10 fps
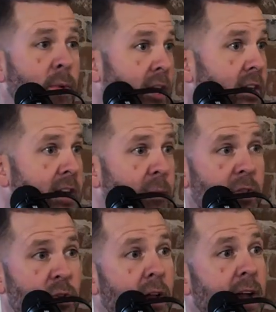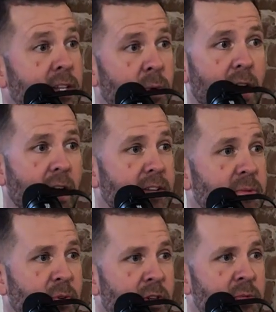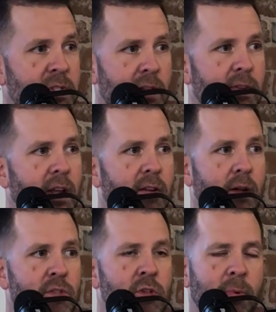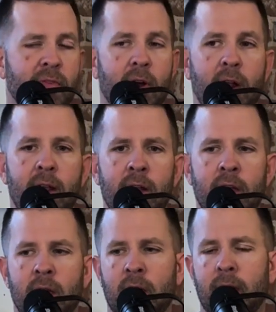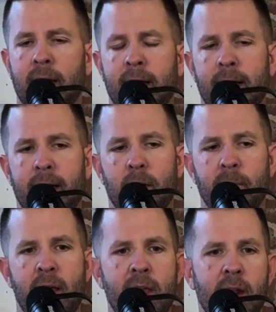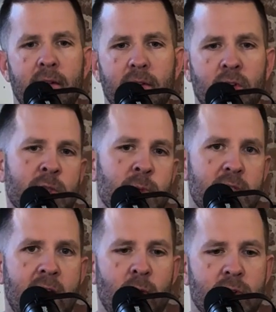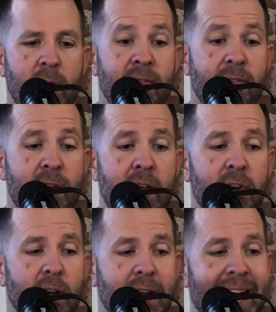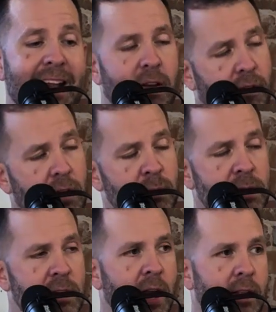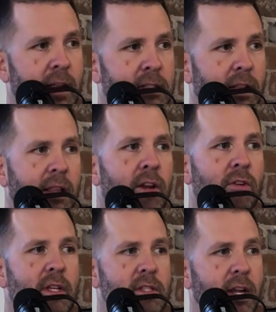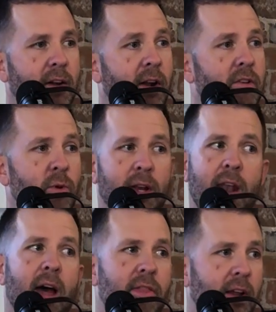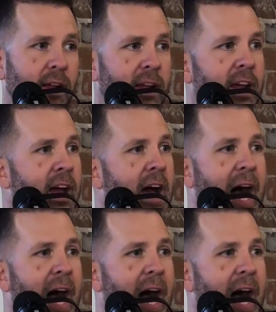We had a good time with you guys. We had an awesome Christmas Eve dinner. That was super fun. And then Christmas Day was my favorite kind of Christmas day. And that's literally sitting around doing nothing.